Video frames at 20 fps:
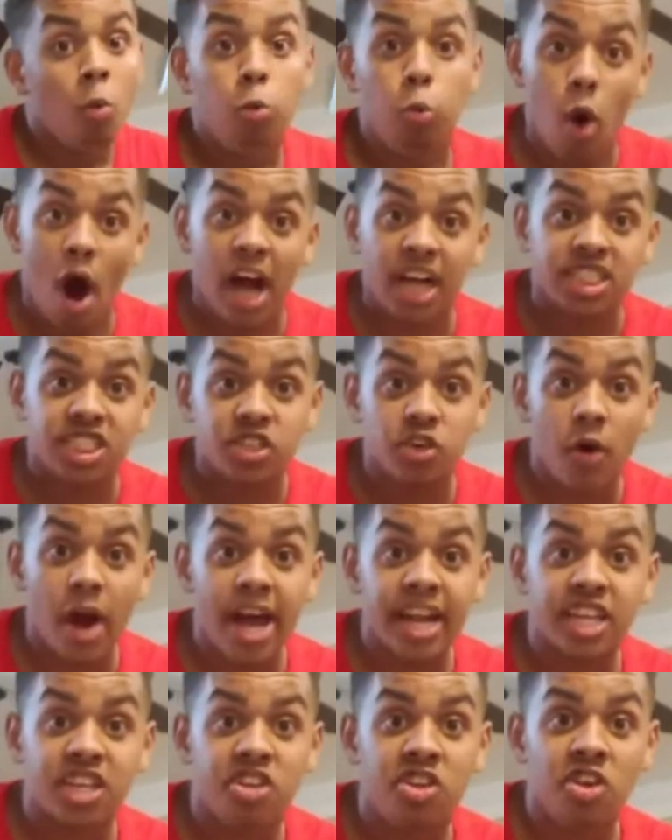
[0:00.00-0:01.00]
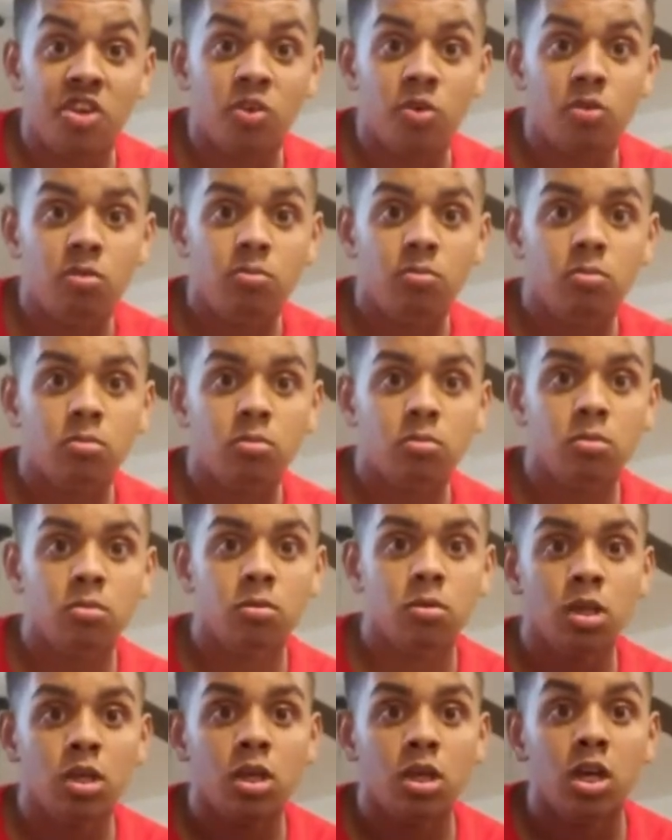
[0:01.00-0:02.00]
watch your attitude.
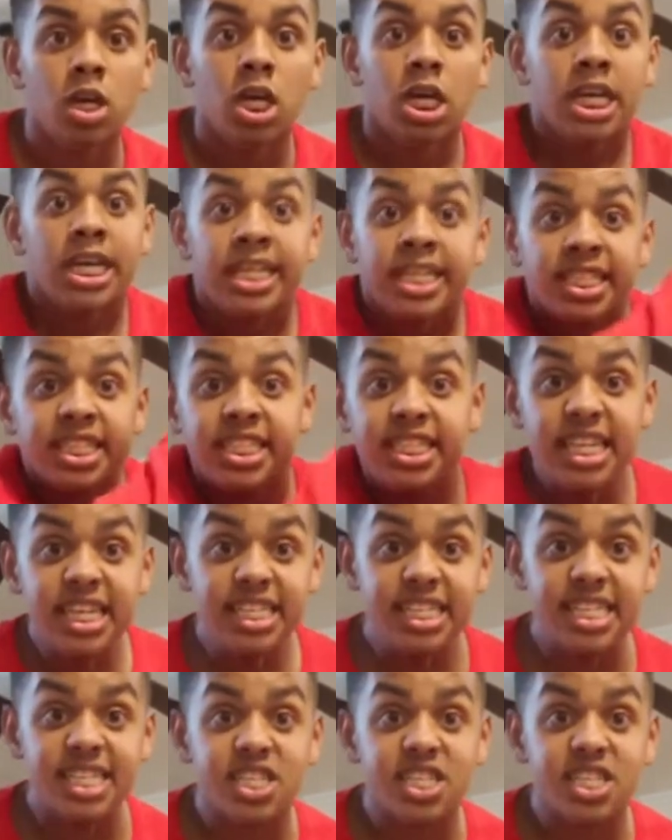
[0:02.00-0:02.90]
This